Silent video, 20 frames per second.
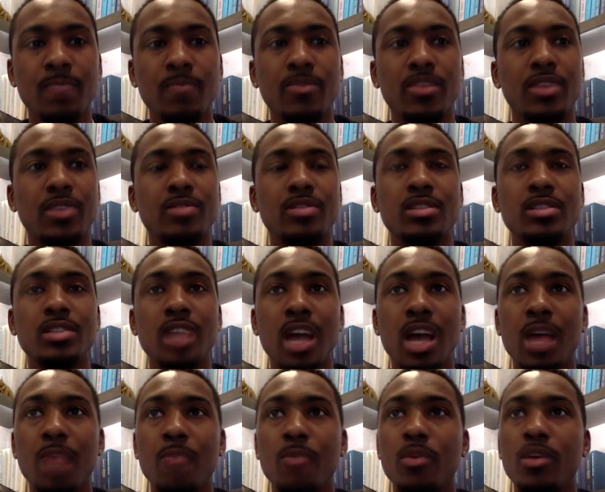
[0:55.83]
There was a
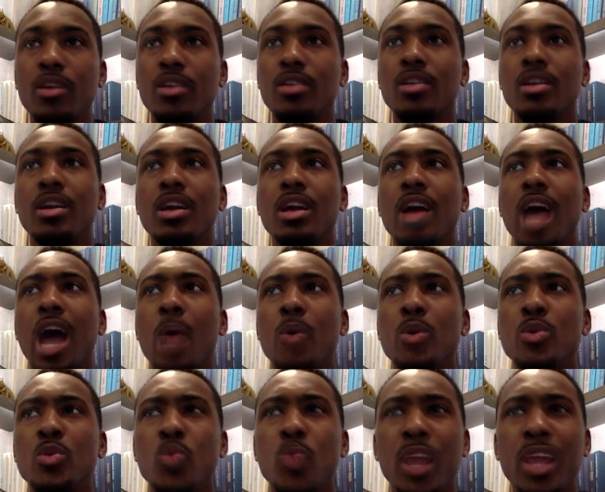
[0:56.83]
time where I
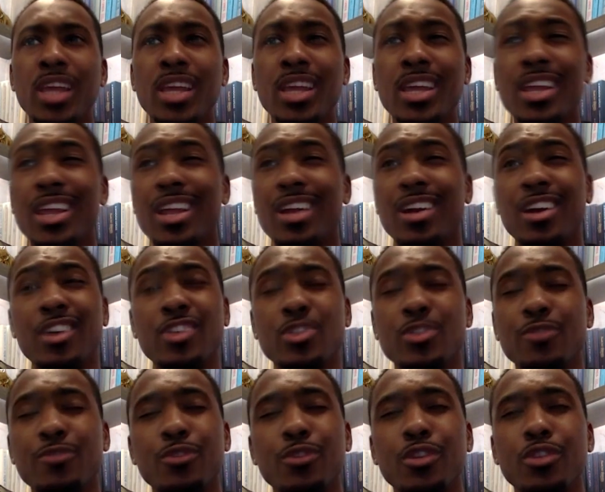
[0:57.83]
was weighing in at
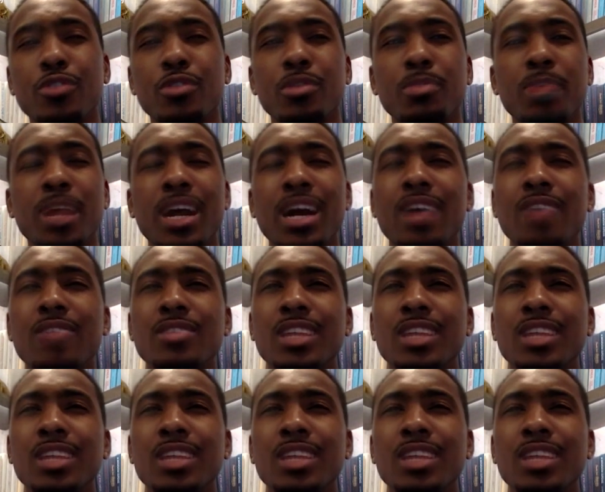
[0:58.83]
143 pounds.